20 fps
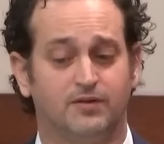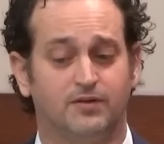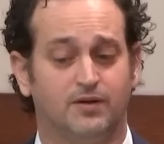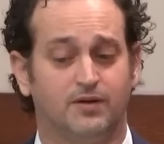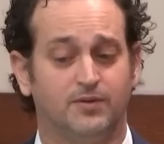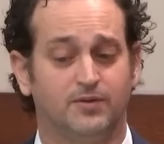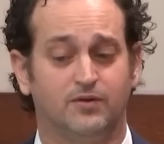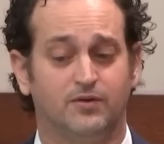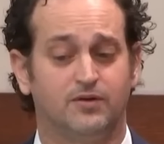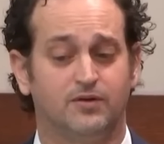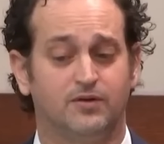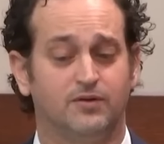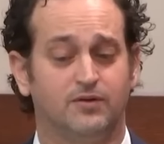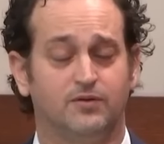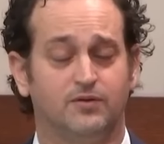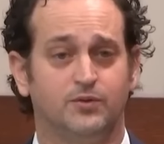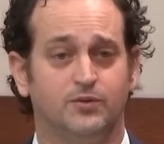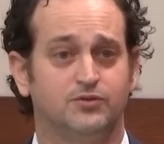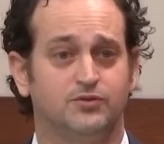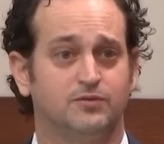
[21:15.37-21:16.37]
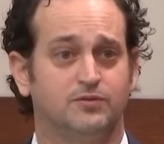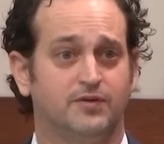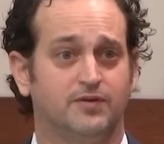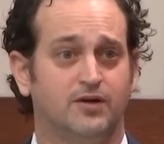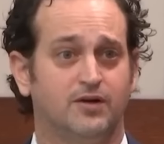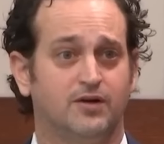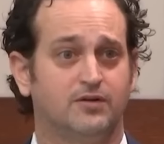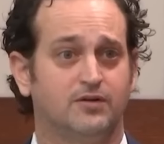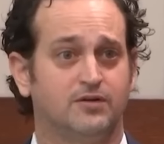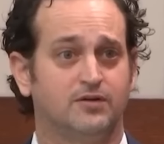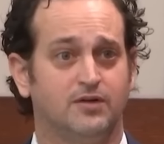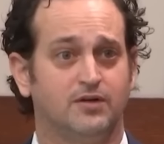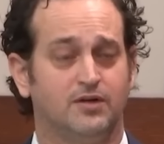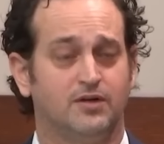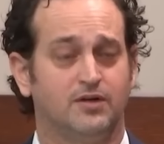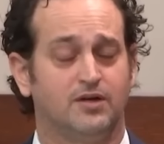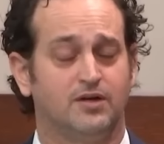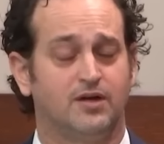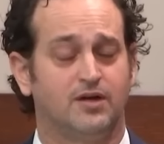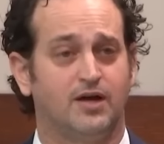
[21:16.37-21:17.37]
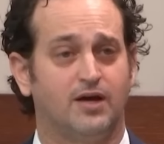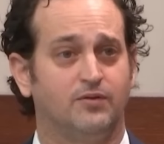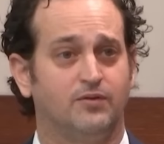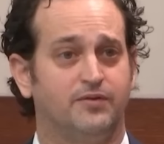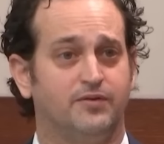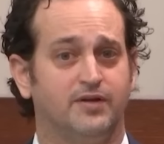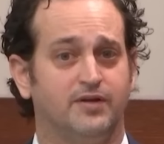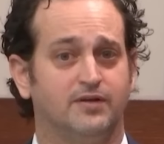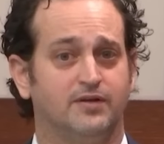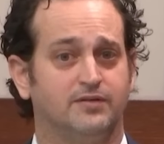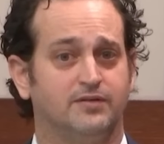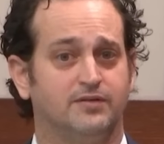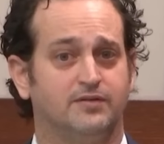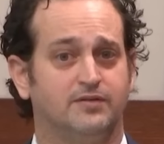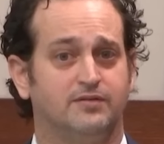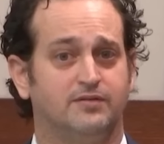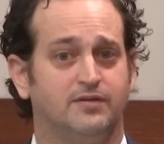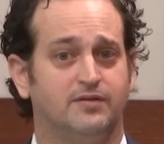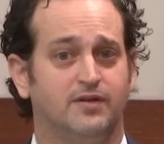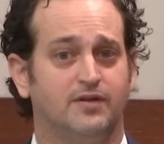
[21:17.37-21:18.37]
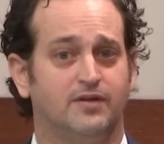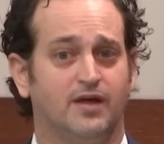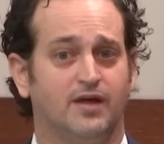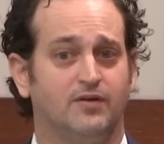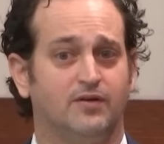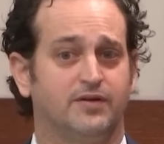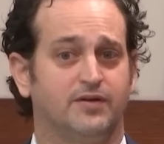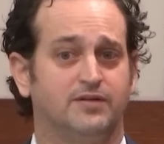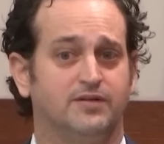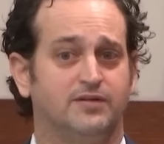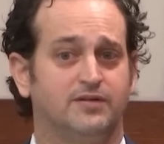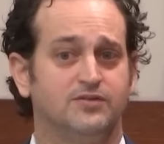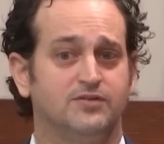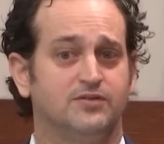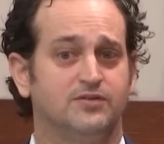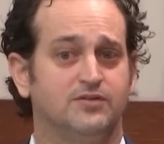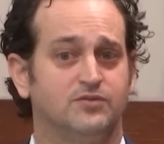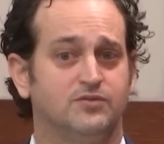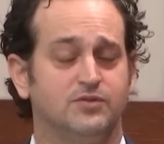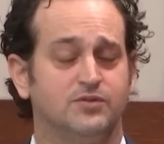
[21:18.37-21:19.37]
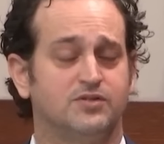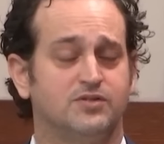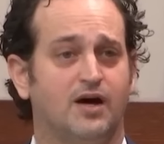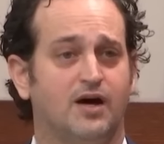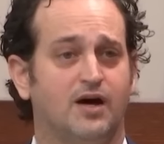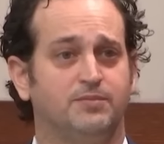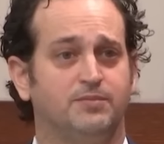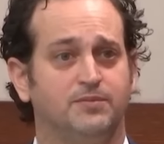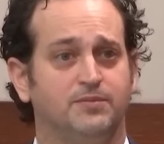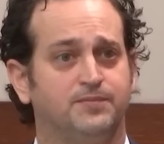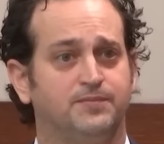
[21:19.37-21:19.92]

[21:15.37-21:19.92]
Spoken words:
looking at Luis Rivera, I don't think a distance would stop him.